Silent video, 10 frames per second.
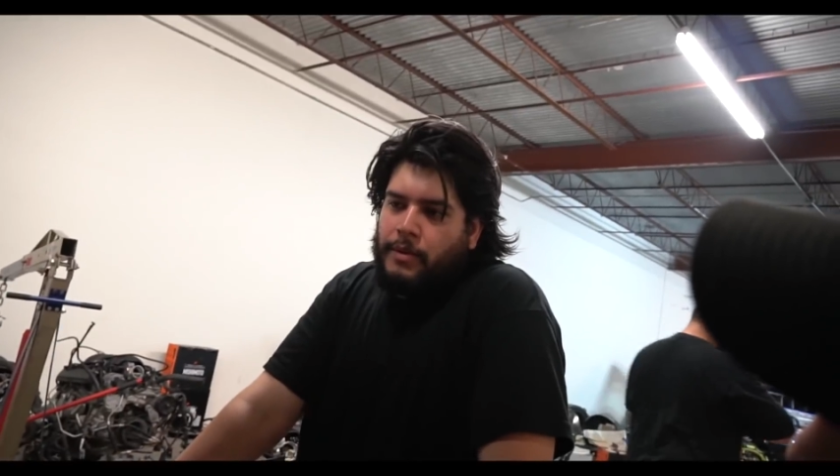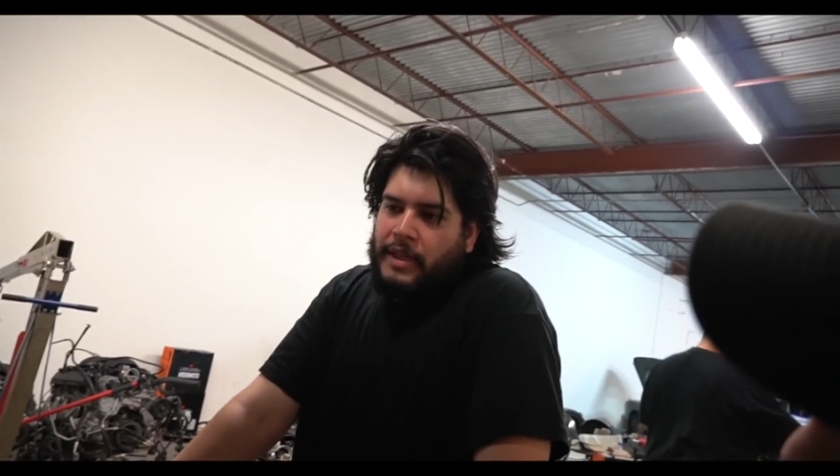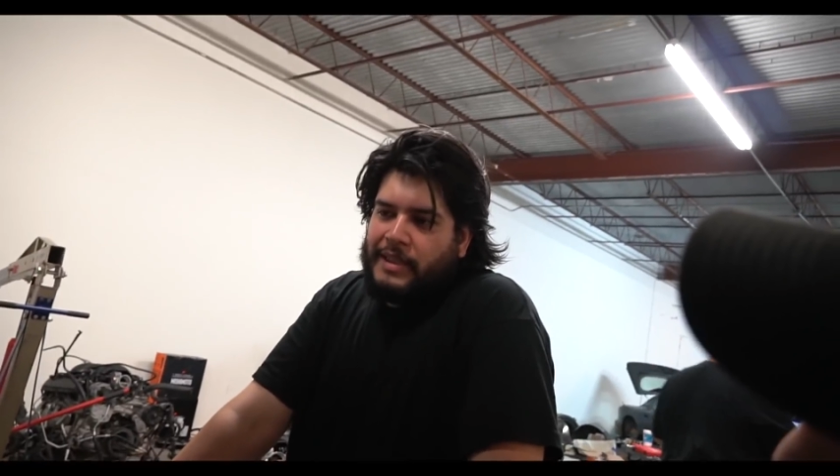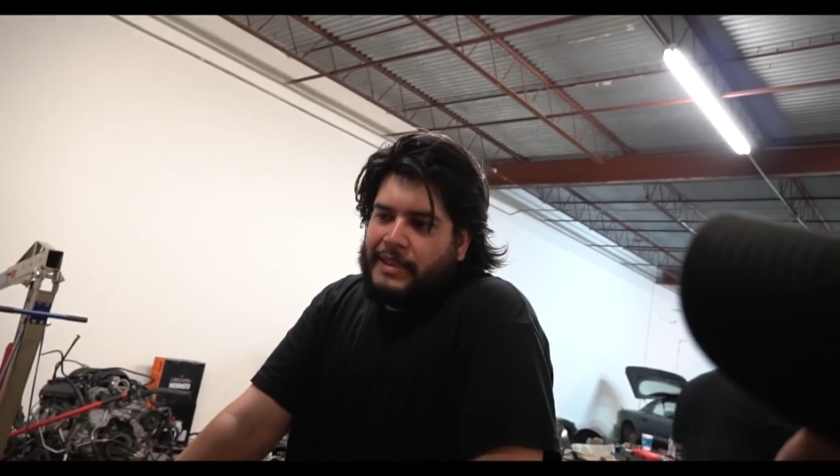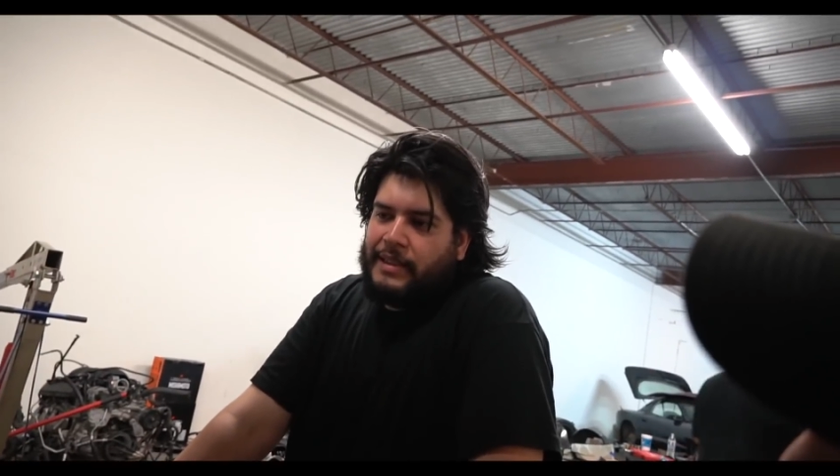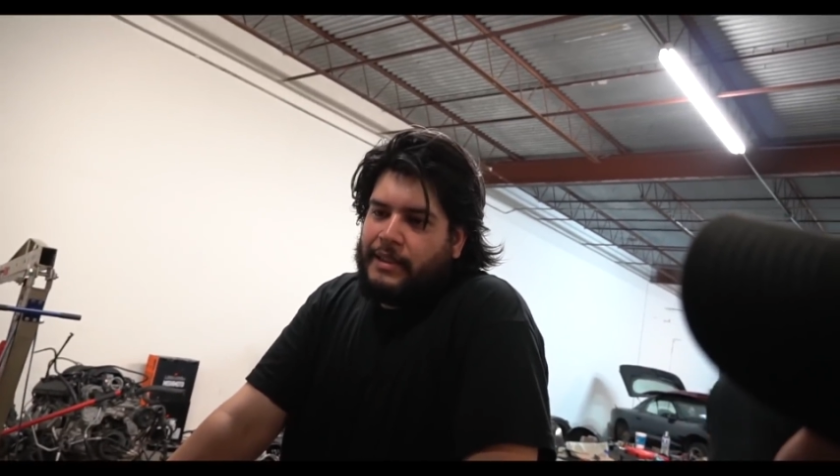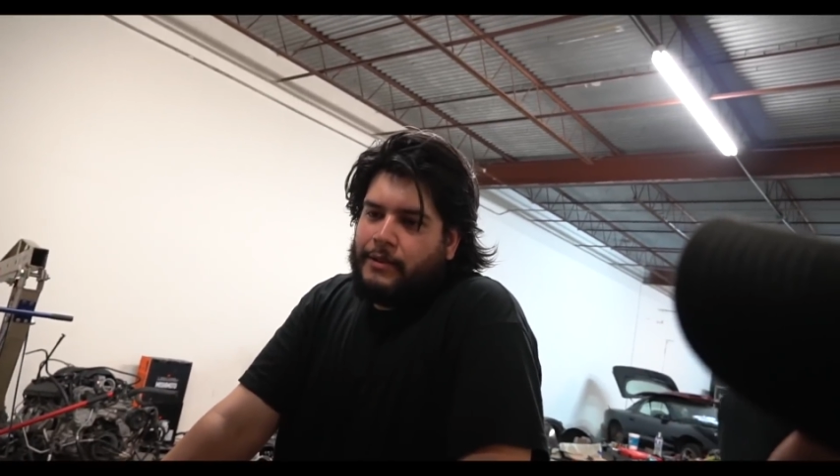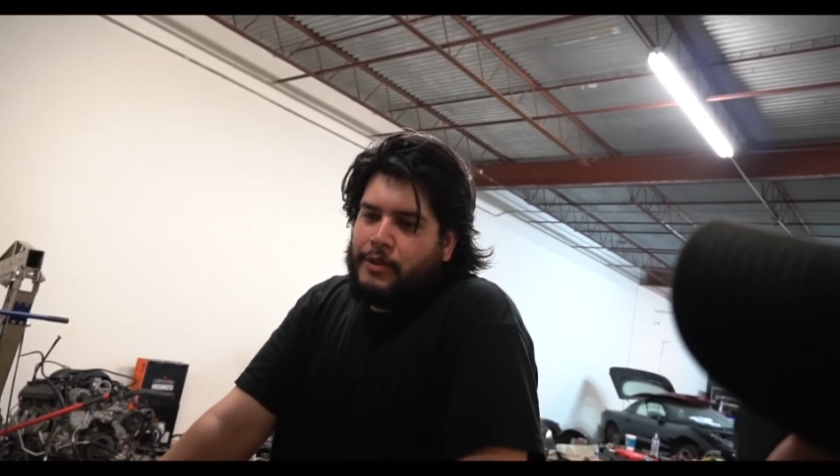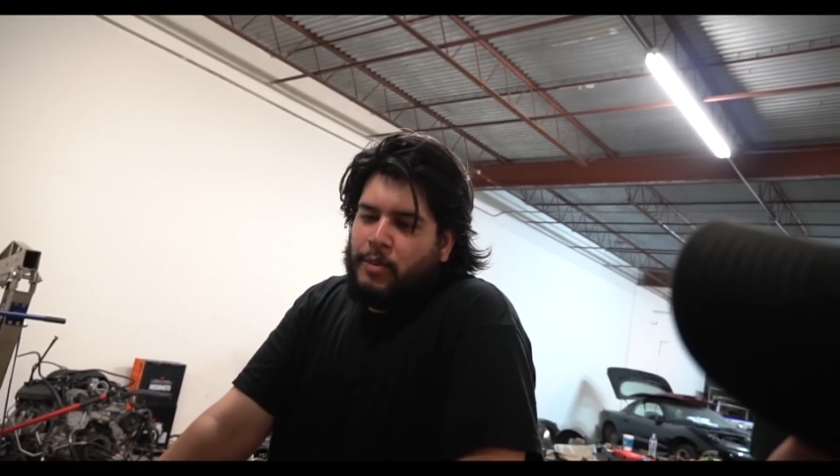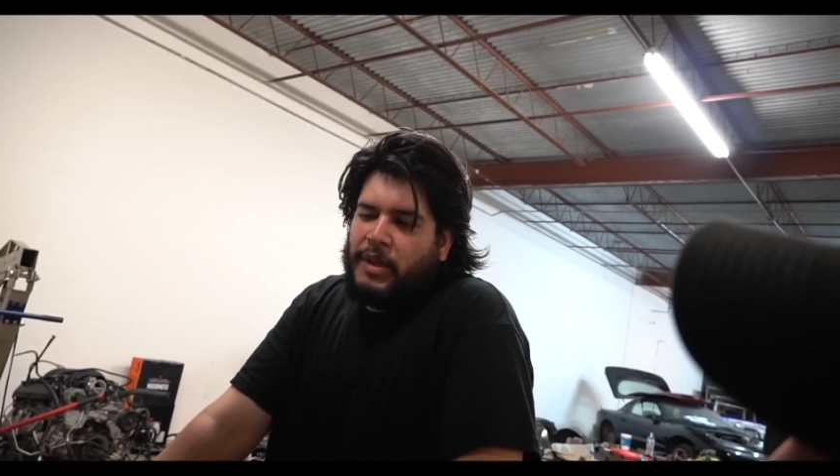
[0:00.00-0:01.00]
SXE.
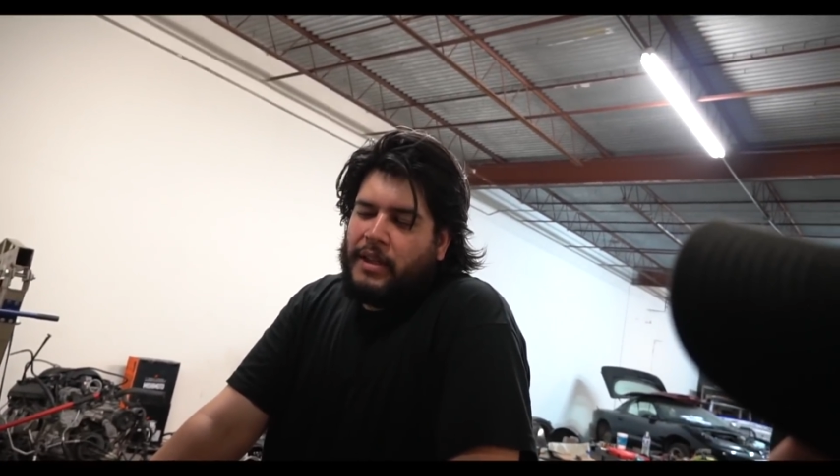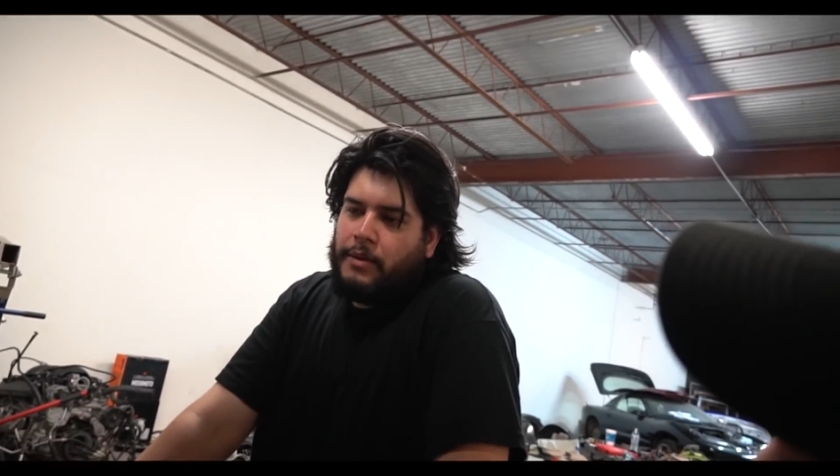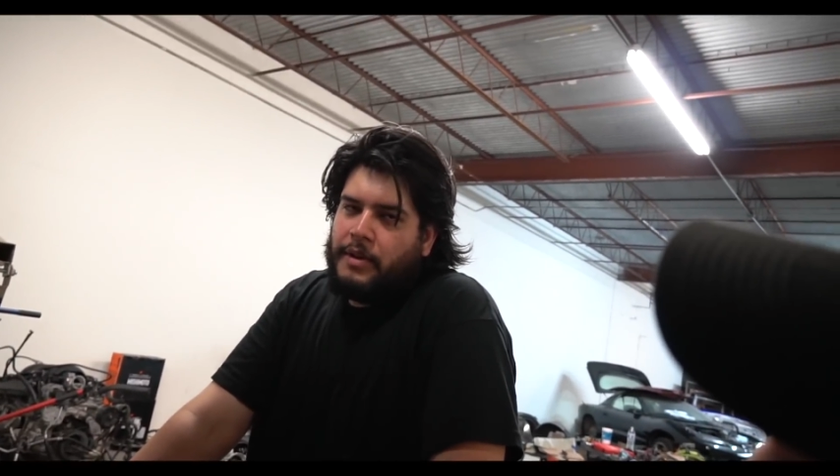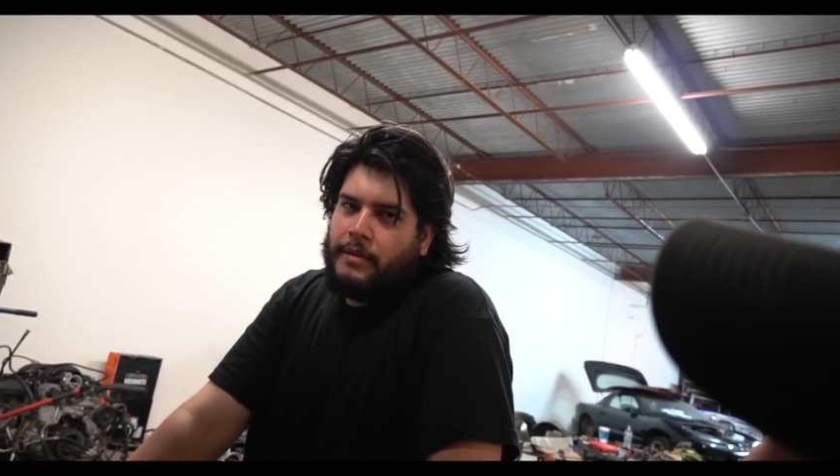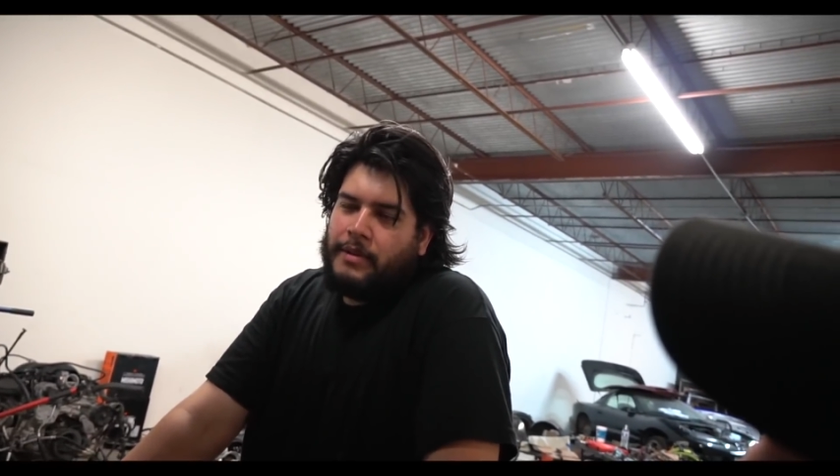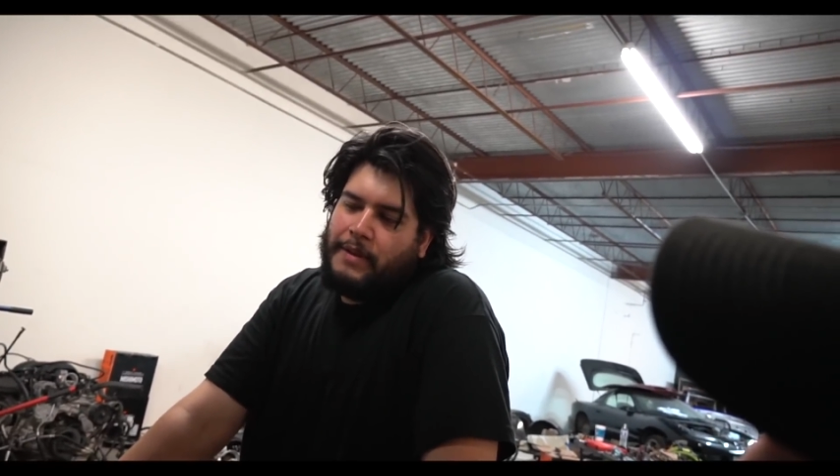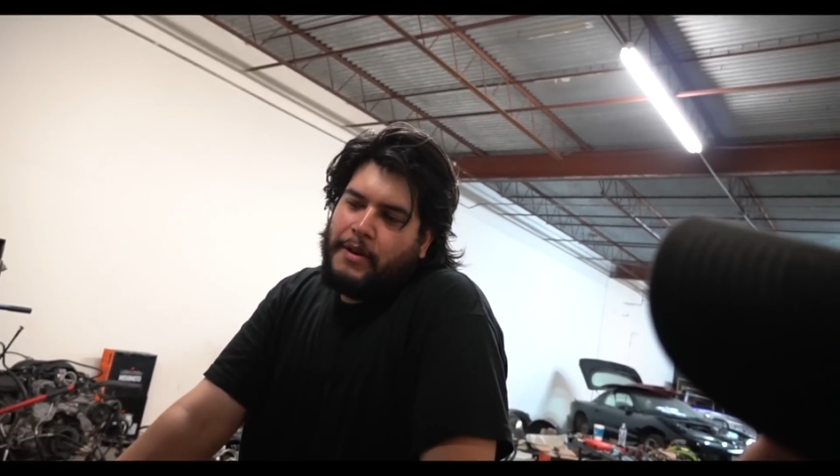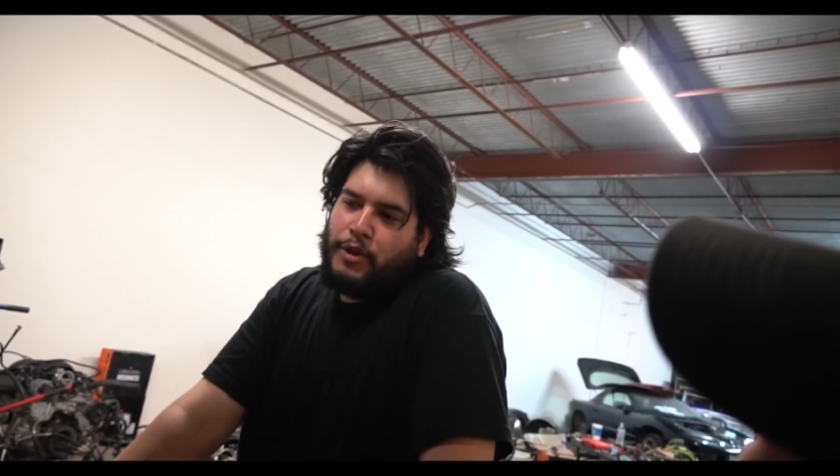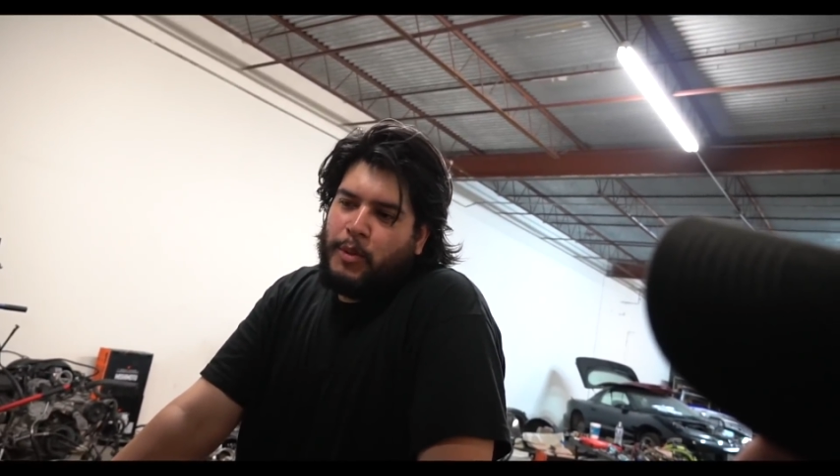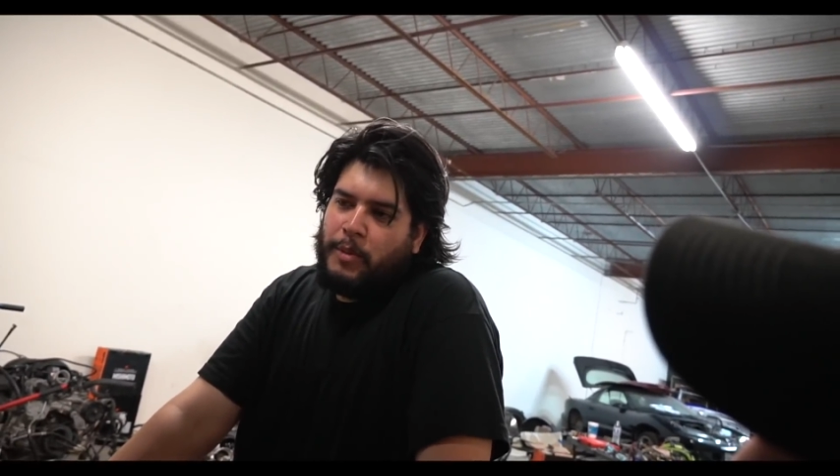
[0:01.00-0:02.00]
So it's a billet
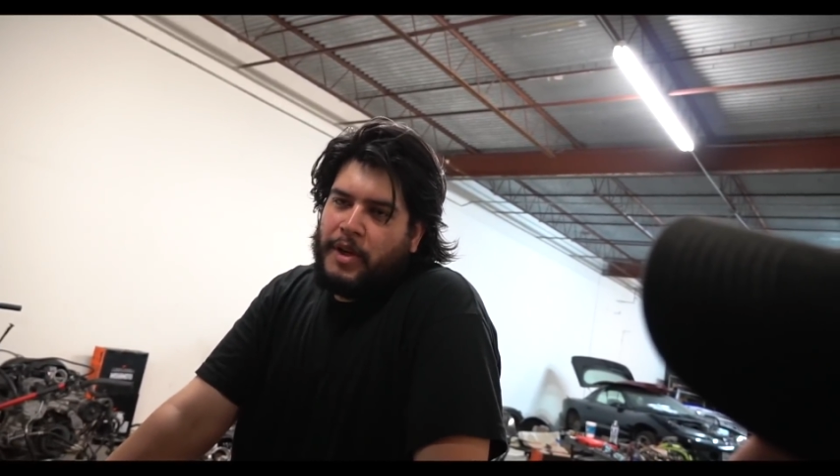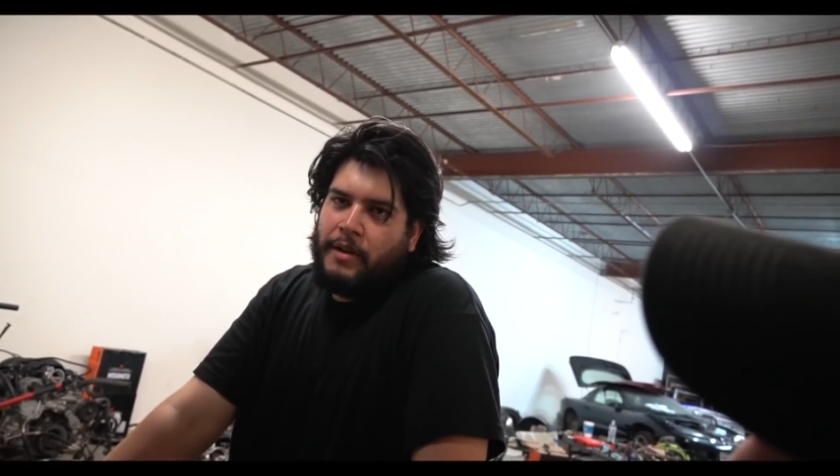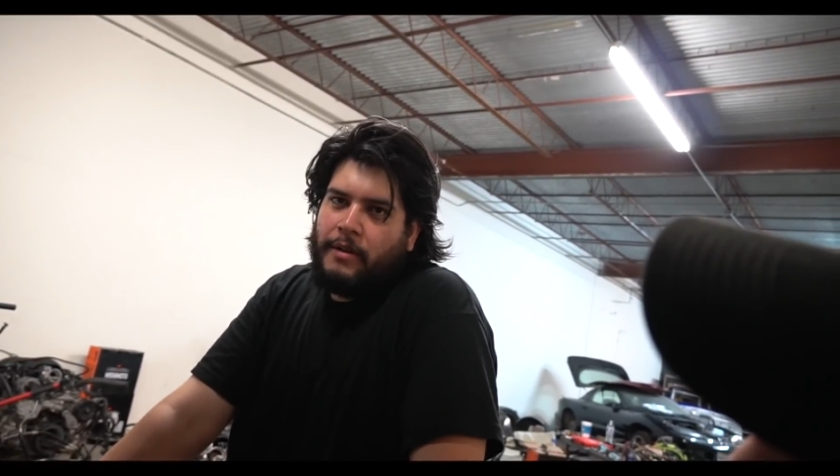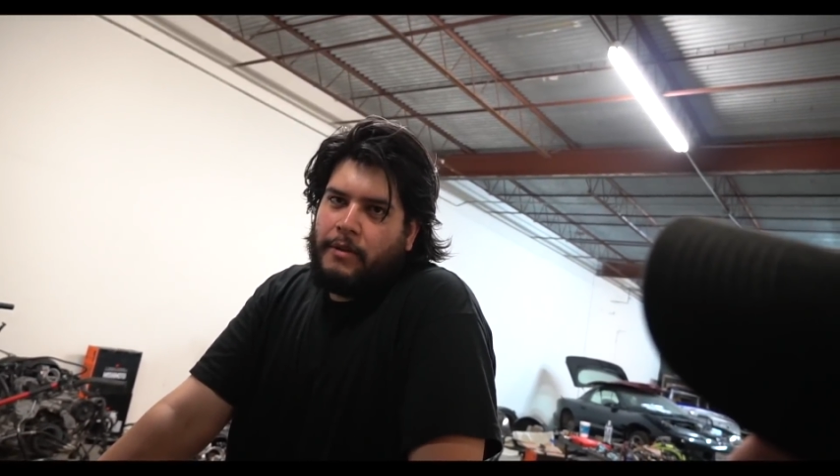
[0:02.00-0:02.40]
372 millimeter